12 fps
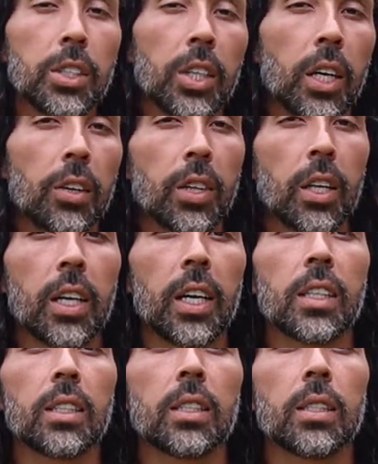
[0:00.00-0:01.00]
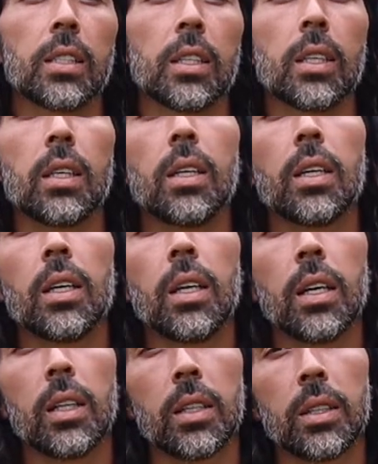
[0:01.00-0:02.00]
check out the links
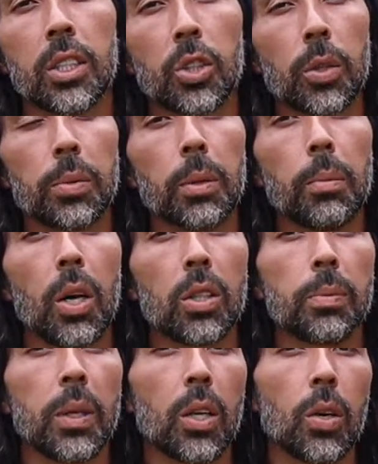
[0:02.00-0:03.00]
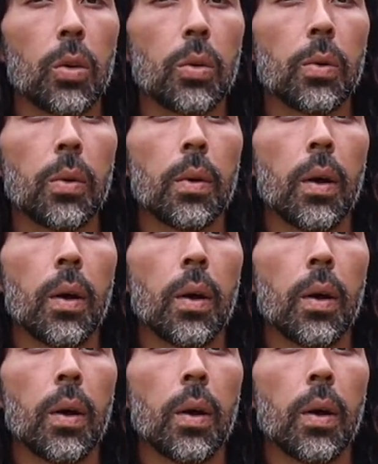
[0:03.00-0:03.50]
in the description box below.